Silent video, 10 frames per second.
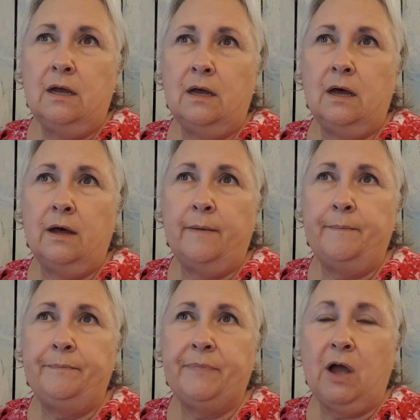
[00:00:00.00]

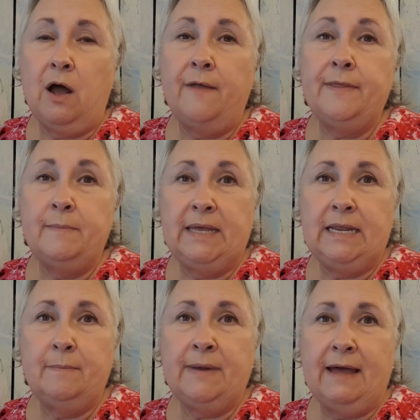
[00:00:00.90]
on the
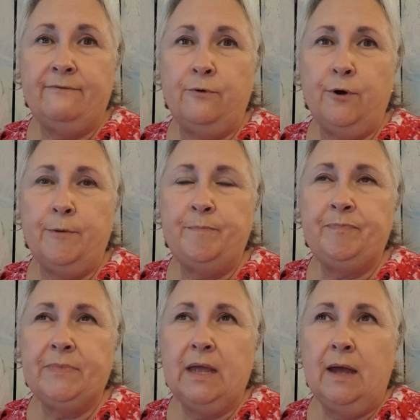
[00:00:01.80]
Medium platform,
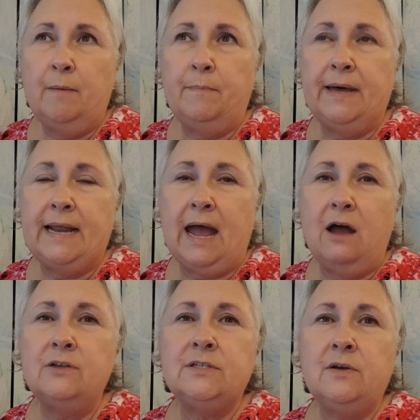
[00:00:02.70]
but I
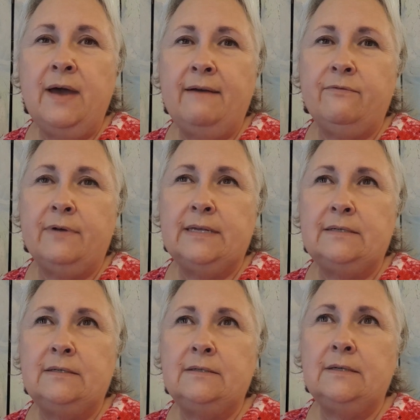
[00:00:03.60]
also have
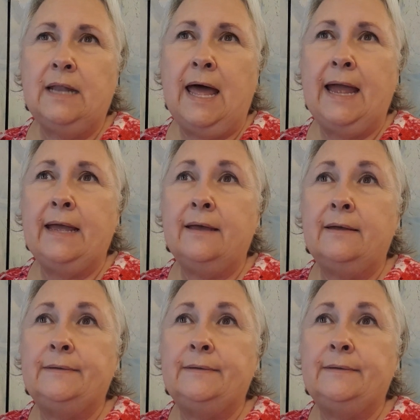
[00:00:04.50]
written like